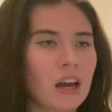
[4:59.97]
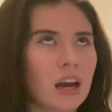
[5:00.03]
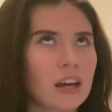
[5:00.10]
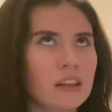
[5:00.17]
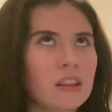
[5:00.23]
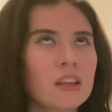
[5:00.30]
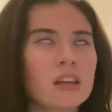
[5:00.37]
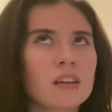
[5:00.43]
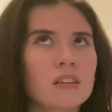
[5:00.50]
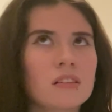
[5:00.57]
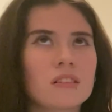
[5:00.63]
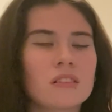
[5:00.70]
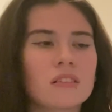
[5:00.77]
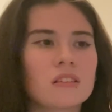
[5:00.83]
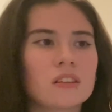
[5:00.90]
I think
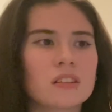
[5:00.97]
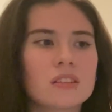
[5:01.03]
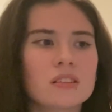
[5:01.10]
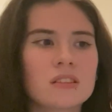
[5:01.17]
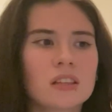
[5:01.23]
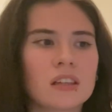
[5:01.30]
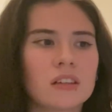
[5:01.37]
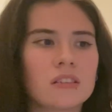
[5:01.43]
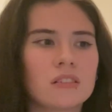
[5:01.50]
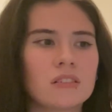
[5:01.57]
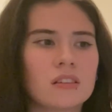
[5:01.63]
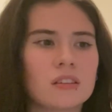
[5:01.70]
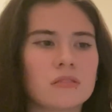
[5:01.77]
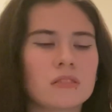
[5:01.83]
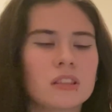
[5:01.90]
this is like
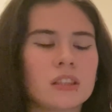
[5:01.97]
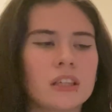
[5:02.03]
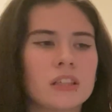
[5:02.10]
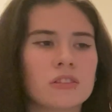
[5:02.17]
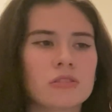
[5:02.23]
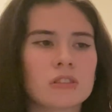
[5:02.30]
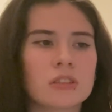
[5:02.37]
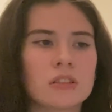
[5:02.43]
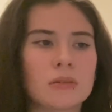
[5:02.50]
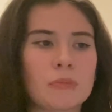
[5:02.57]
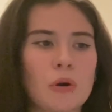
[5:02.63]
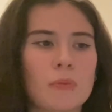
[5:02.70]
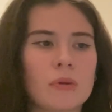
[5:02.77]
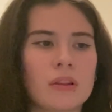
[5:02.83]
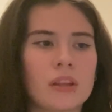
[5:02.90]
a really interesting
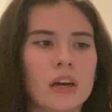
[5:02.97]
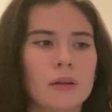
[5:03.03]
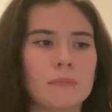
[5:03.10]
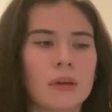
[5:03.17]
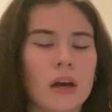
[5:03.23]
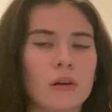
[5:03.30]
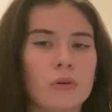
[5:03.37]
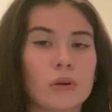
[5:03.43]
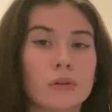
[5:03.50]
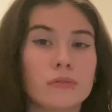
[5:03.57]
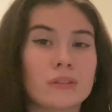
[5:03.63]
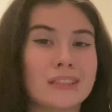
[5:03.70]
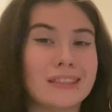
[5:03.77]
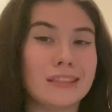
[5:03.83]
moment that Byakuya really